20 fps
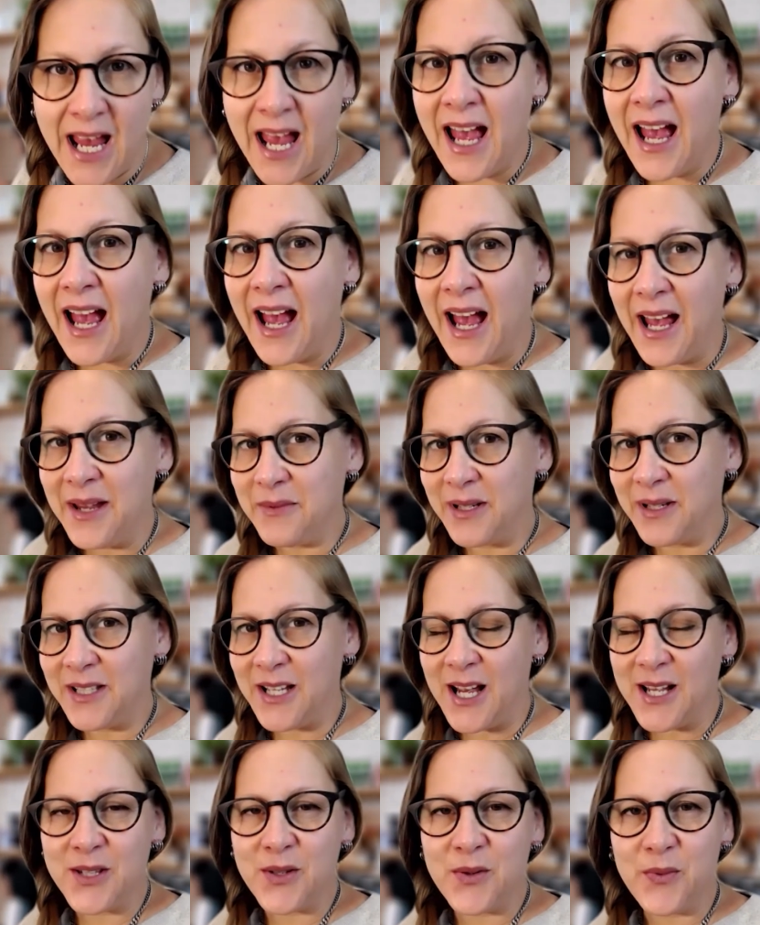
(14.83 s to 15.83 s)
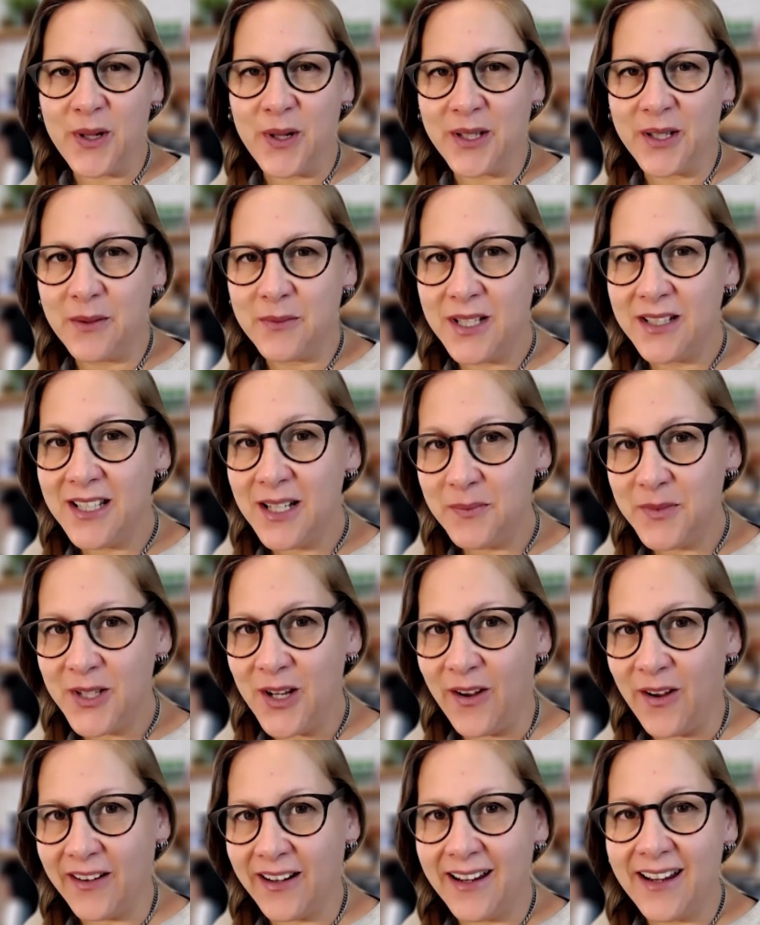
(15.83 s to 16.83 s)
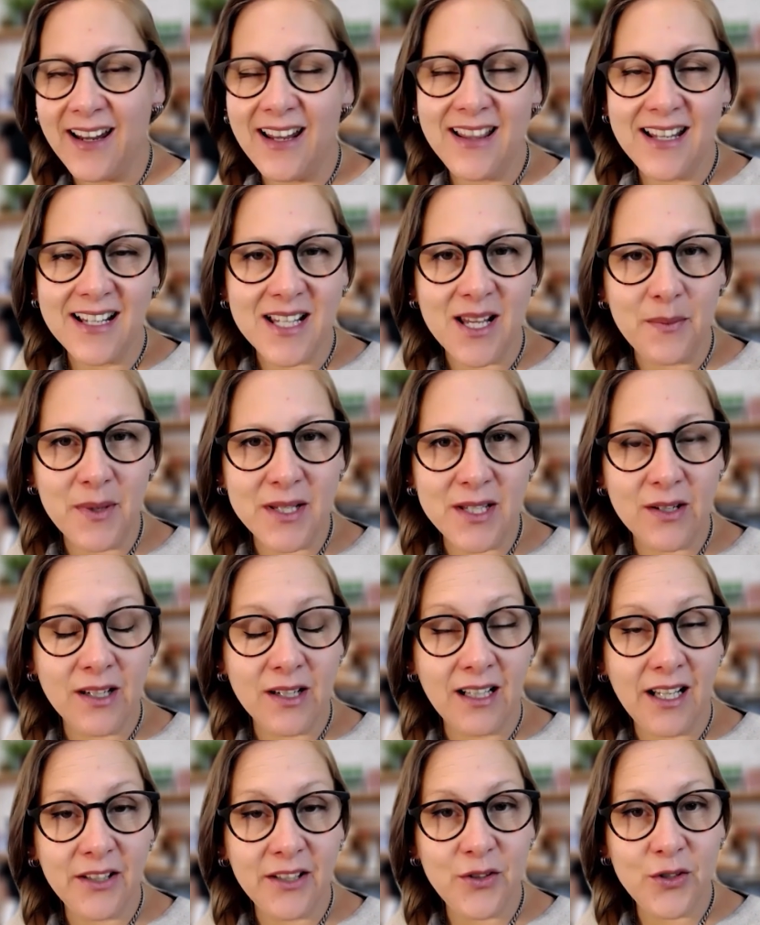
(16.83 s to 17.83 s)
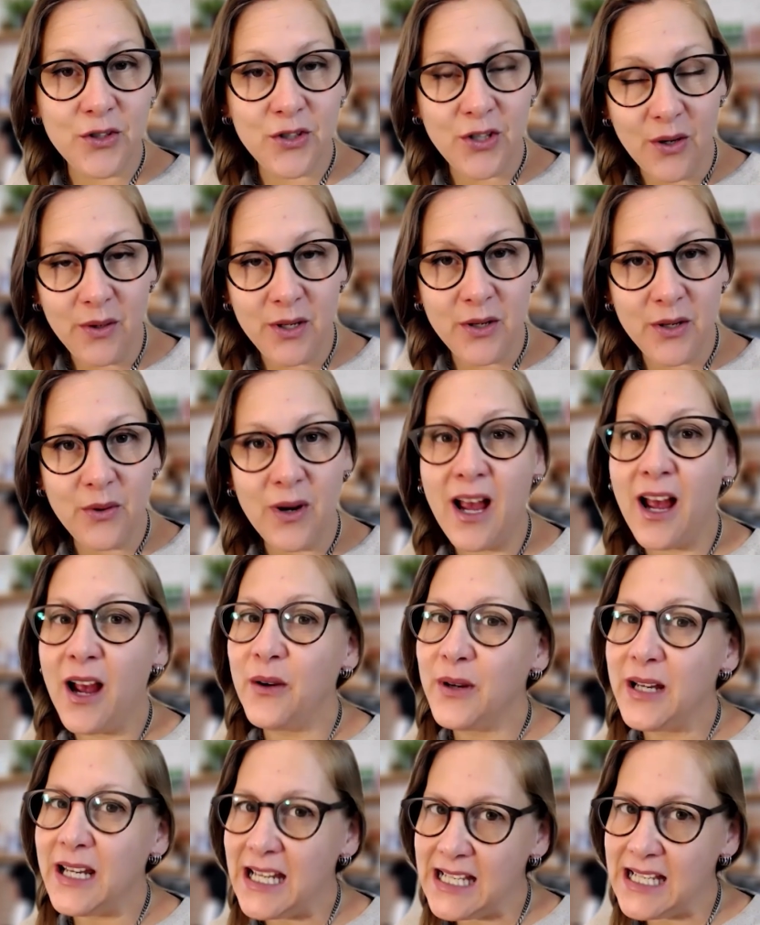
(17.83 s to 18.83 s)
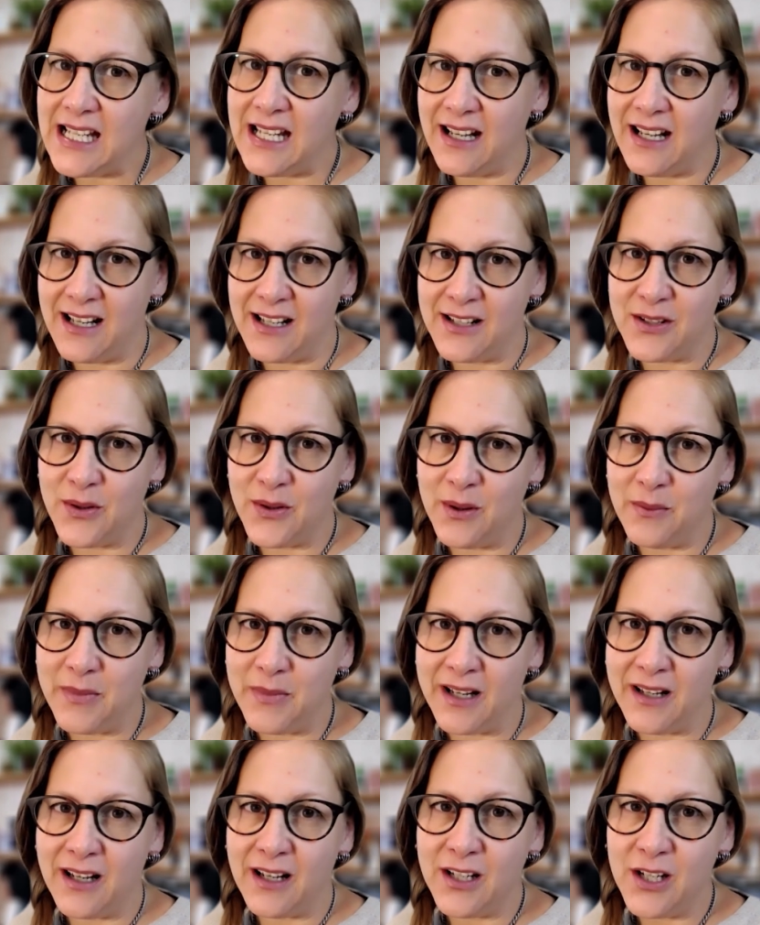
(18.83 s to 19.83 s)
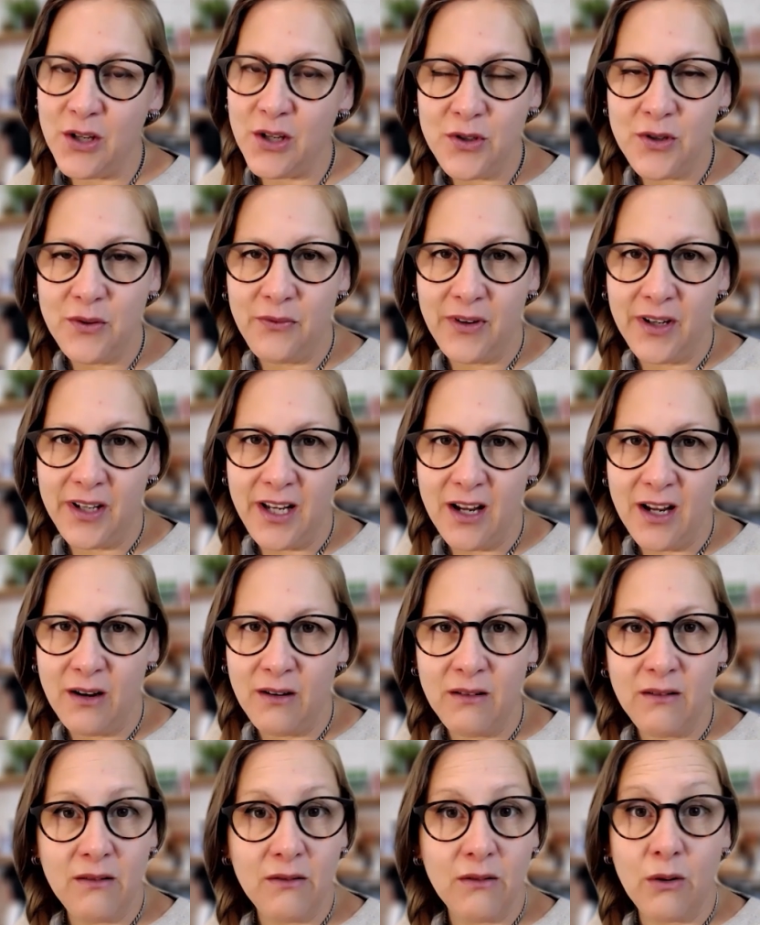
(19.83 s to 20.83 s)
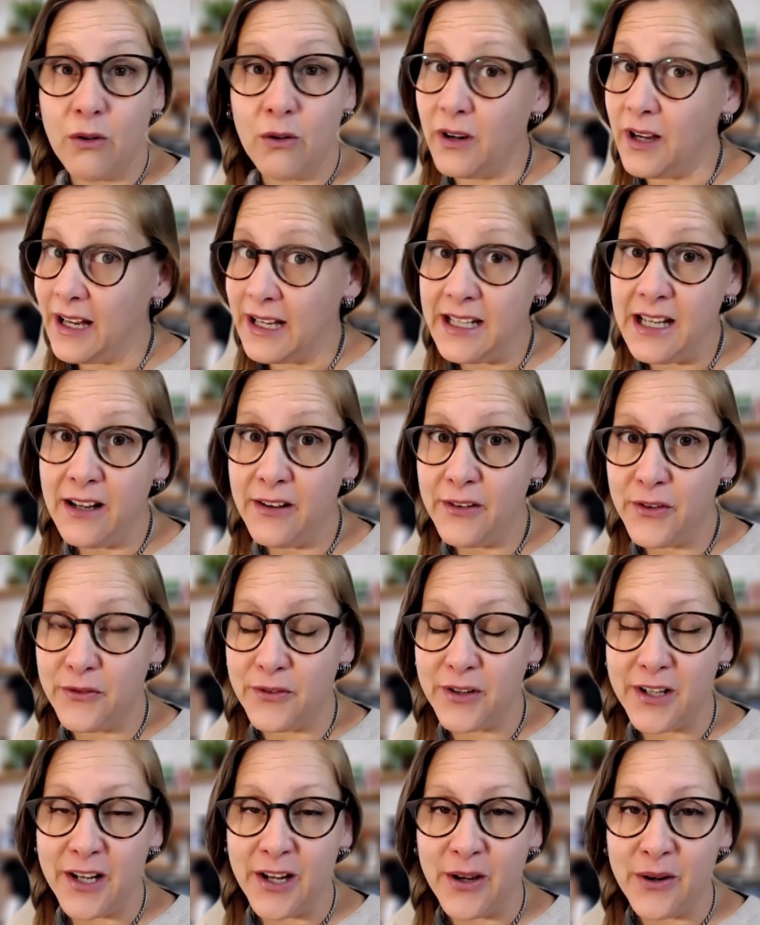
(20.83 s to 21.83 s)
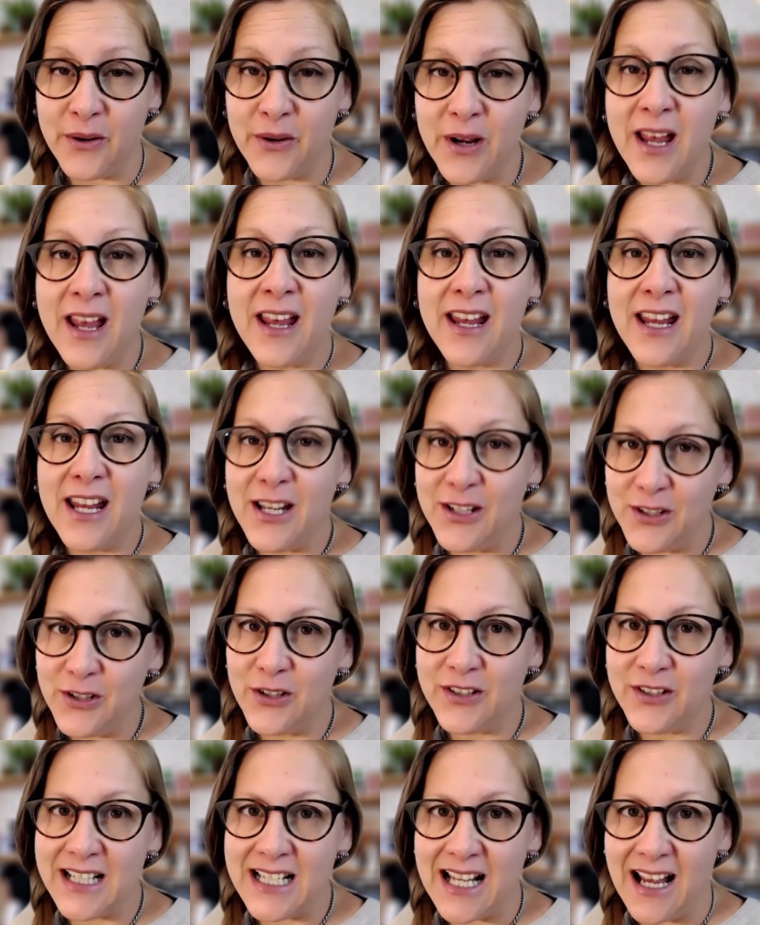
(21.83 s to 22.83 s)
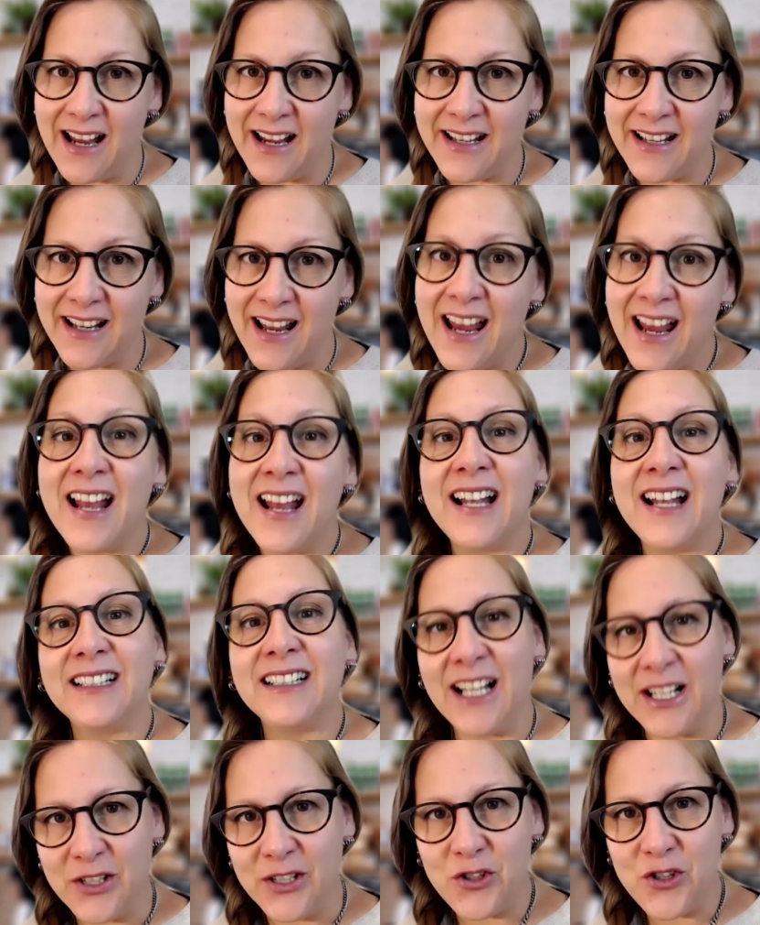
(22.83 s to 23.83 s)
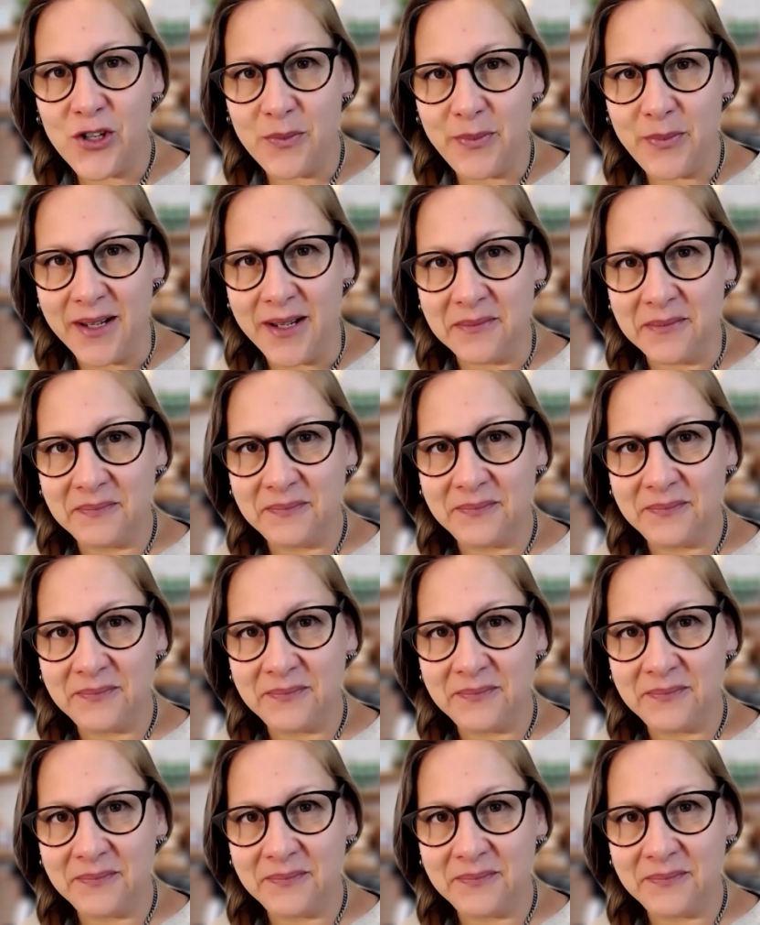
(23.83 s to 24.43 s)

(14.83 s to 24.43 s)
Hi, I'm Hadass and welcome to Tip Talk. In this episode, I'd like to show you how easy it is to embed a YouTube video or any other video into your design. Let's jump in.